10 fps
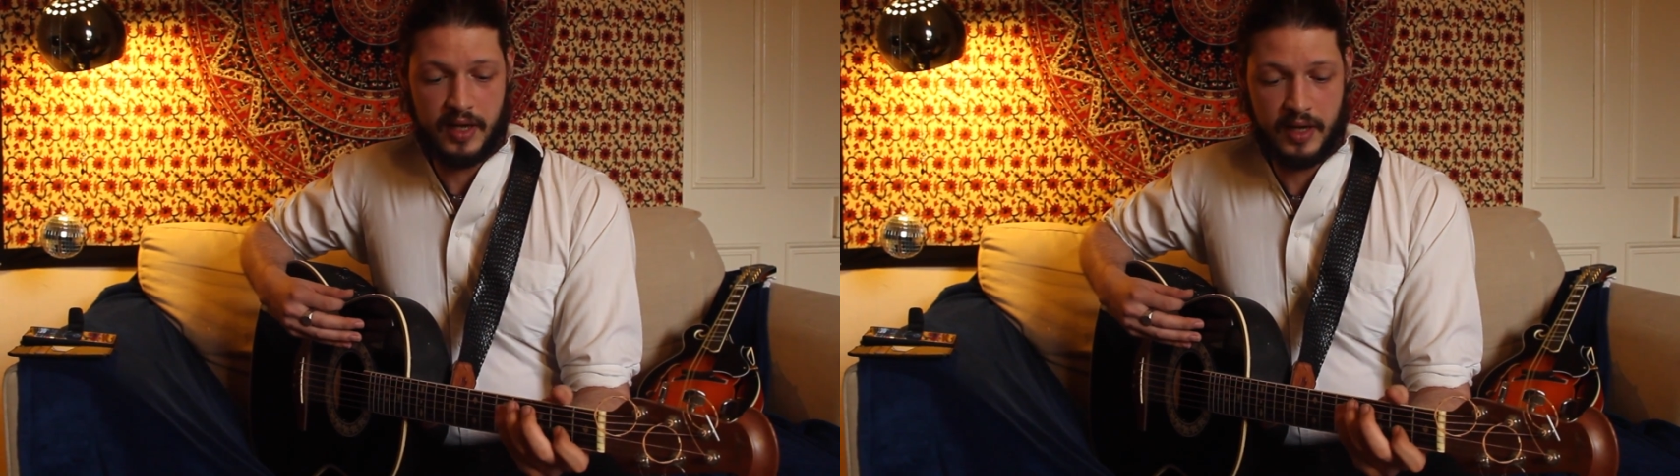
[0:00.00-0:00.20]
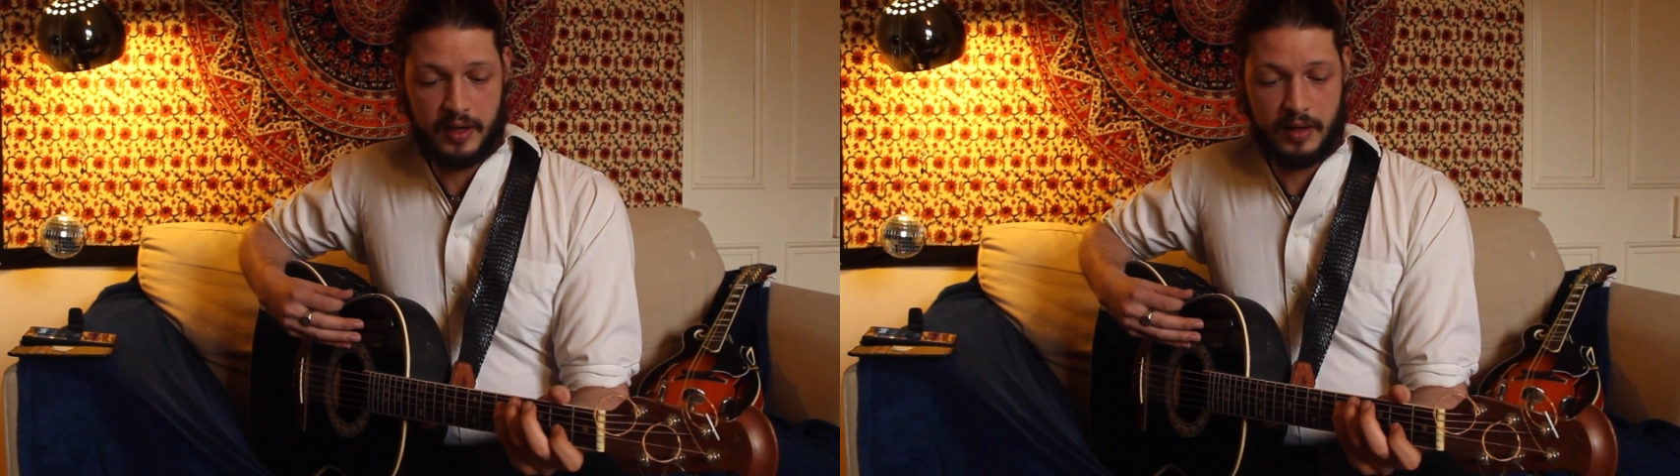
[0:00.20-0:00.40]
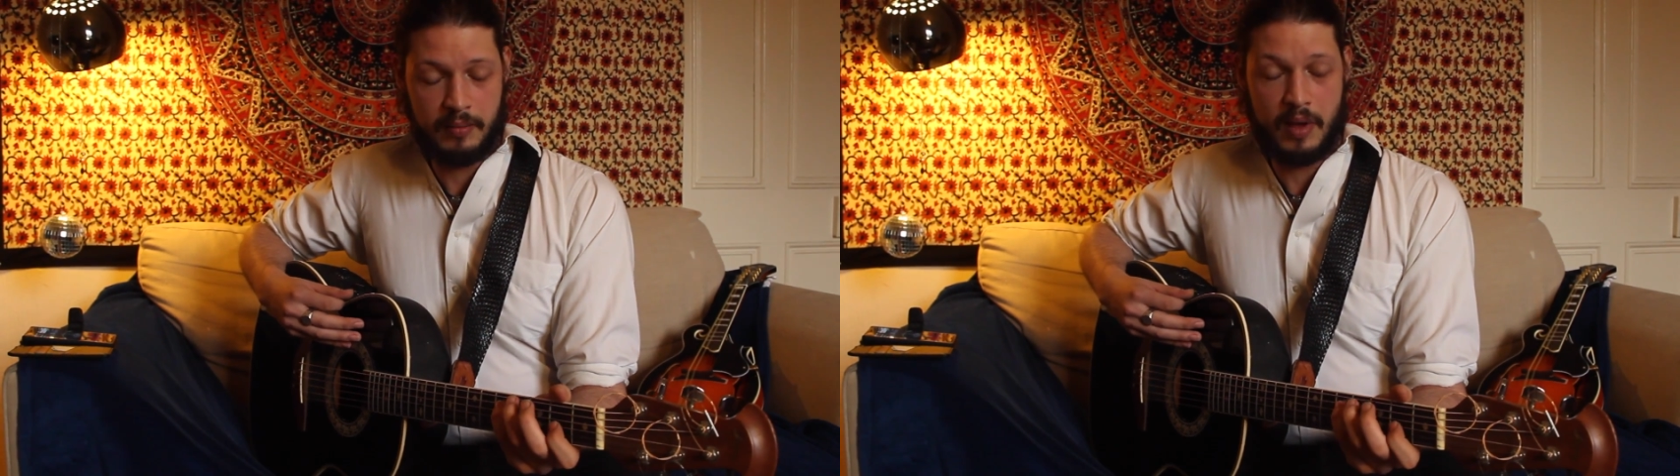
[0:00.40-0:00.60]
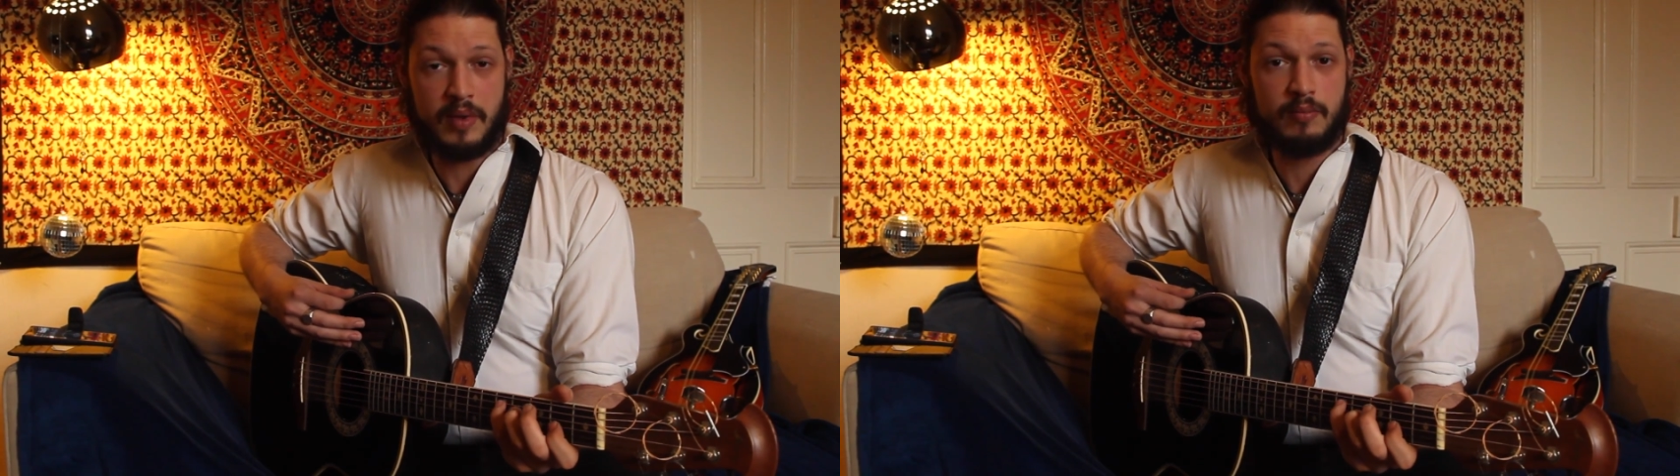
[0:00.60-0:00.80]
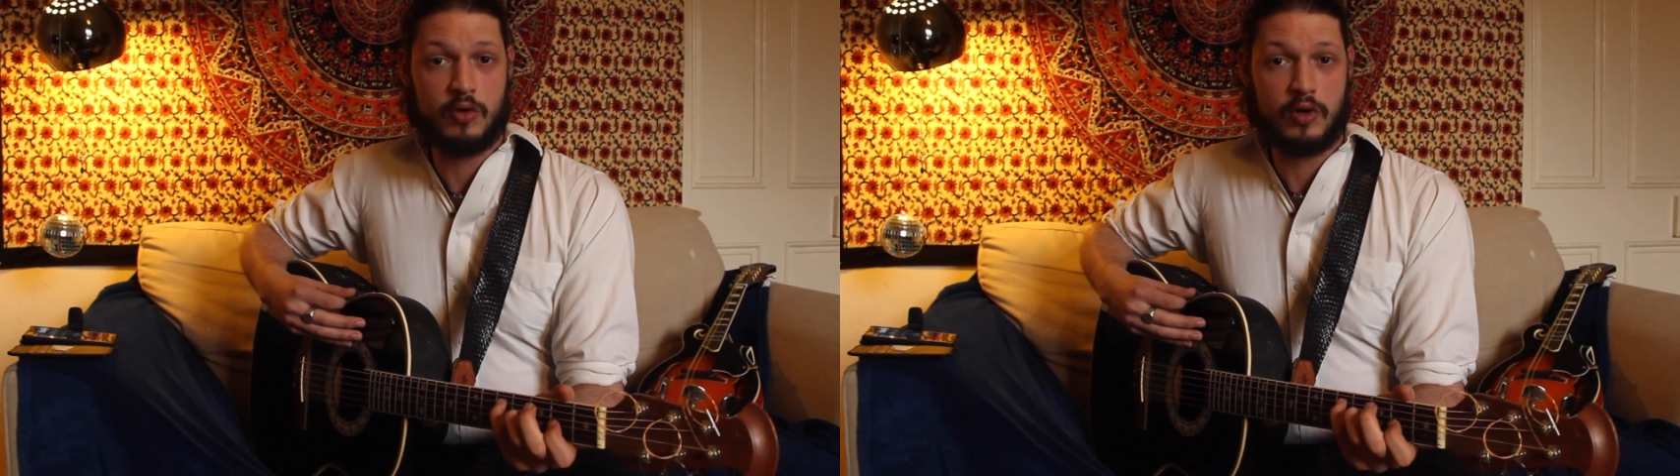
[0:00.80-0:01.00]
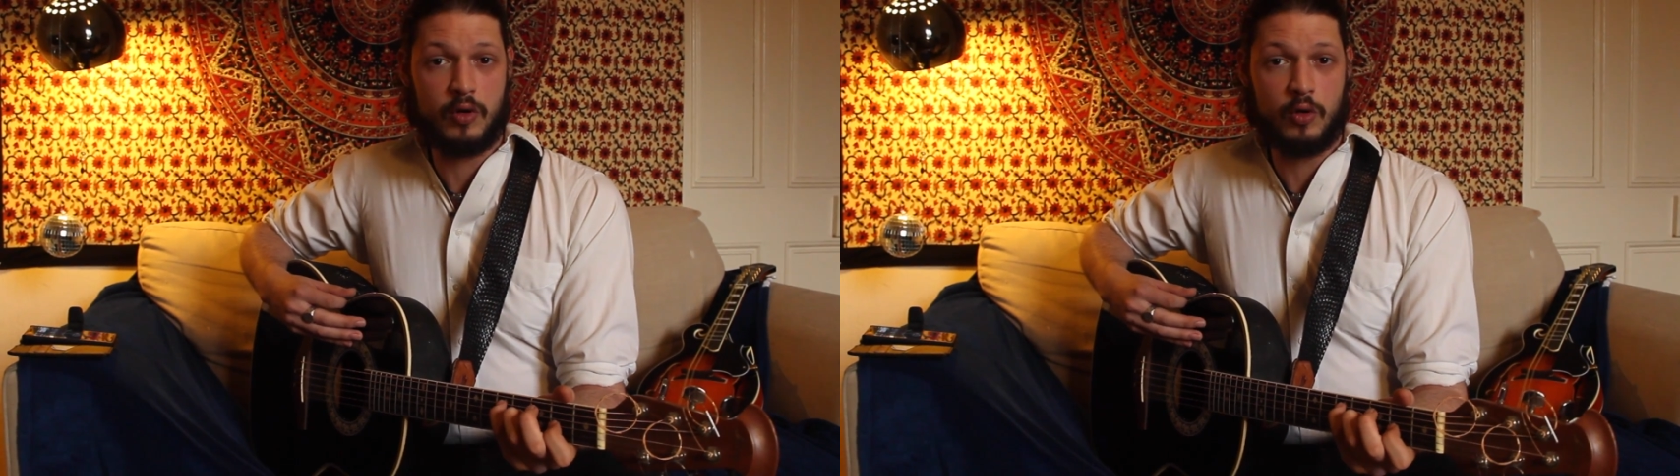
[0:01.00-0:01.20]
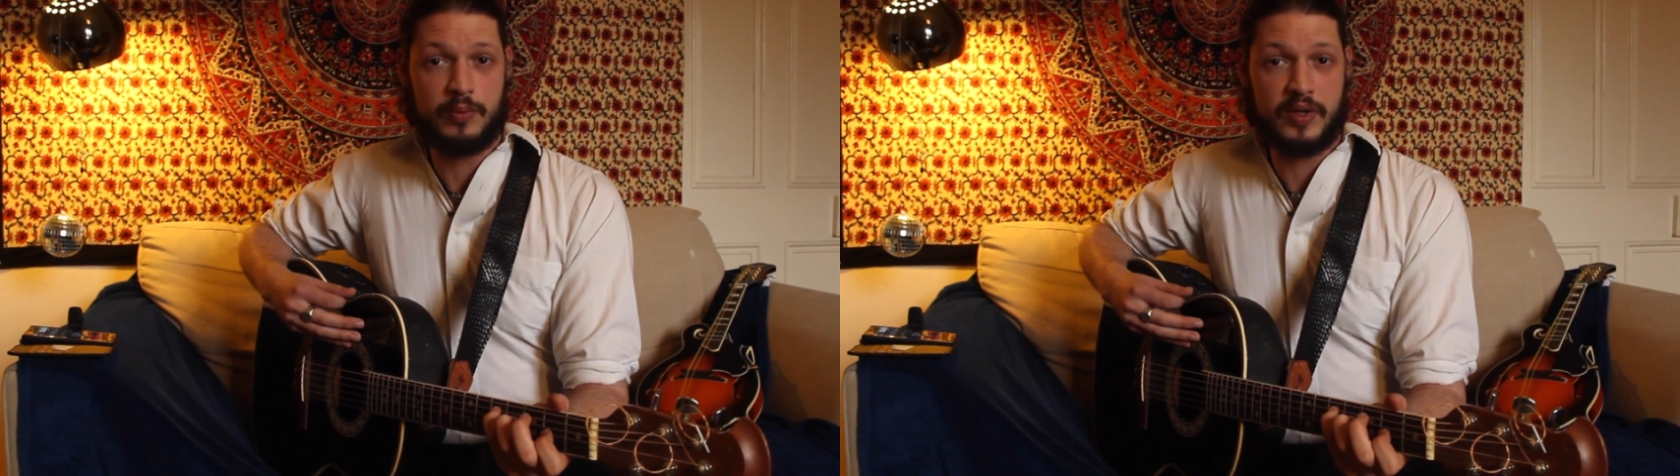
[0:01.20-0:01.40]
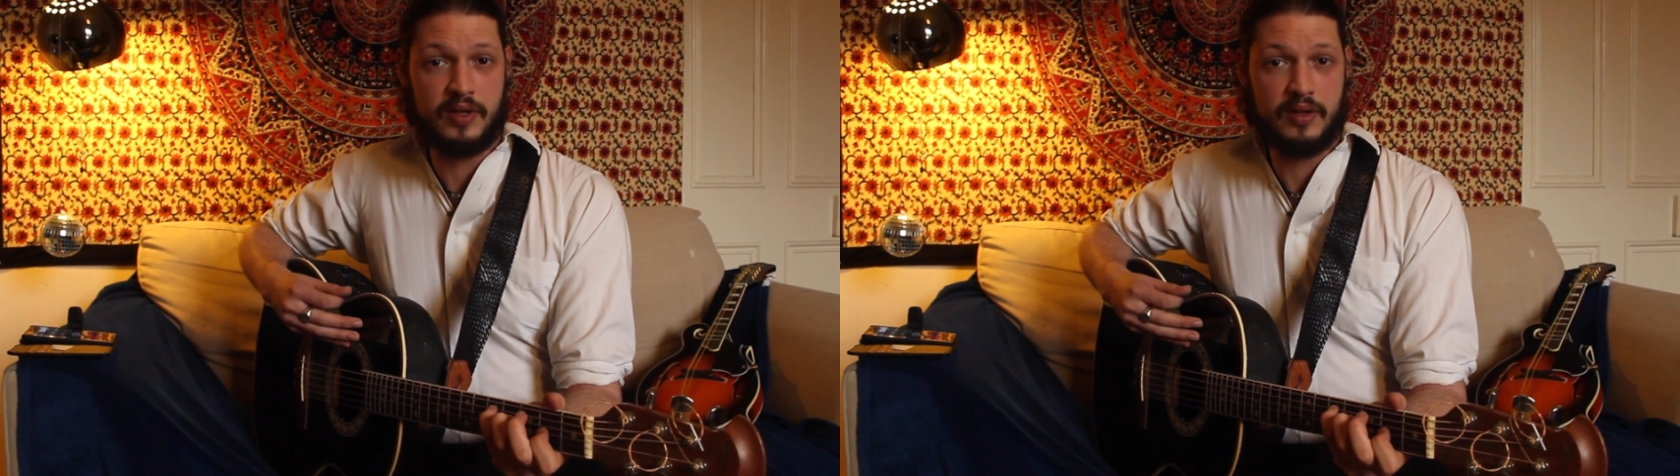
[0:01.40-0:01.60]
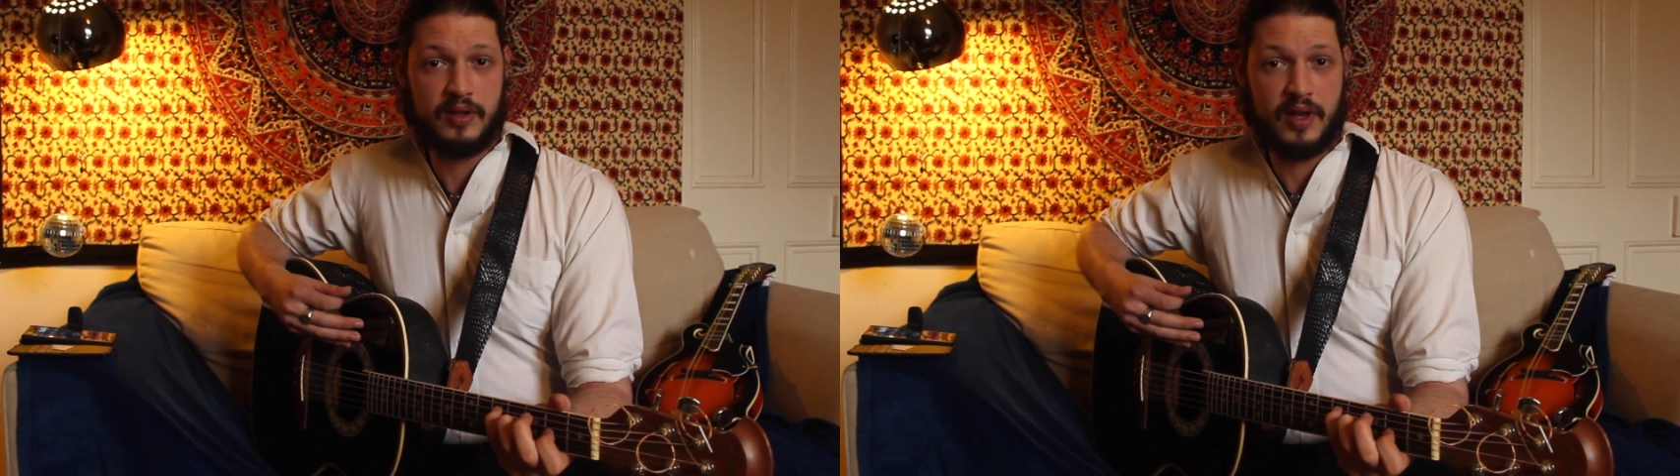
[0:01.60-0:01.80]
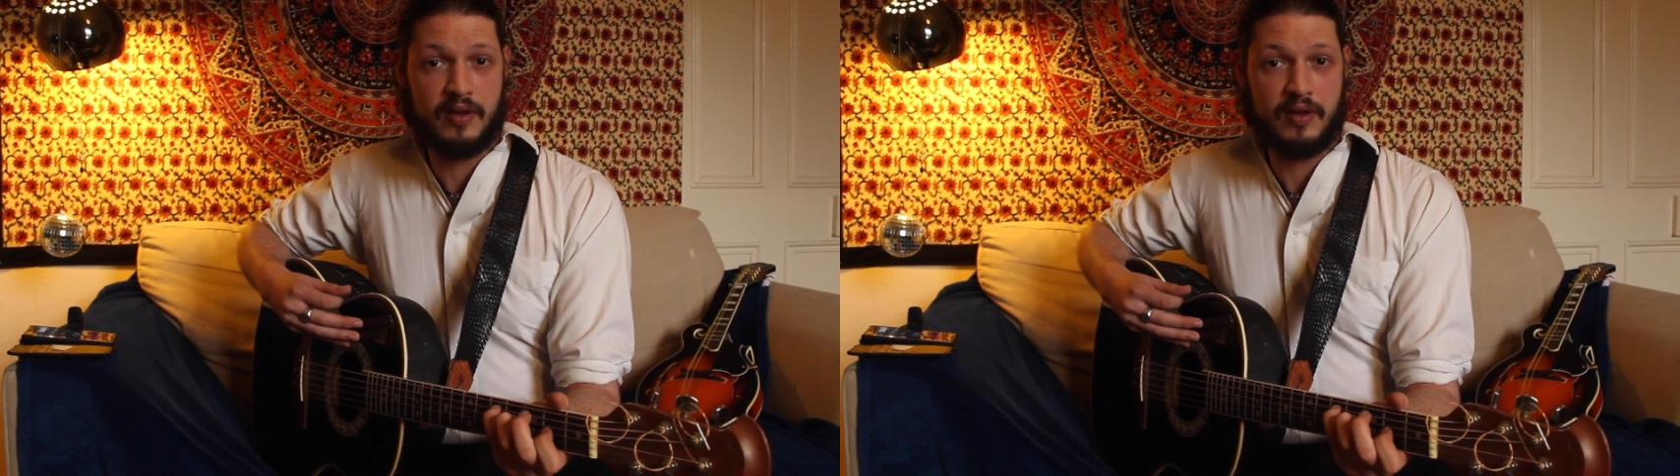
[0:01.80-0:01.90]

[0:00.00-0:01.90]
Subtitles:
a bit more open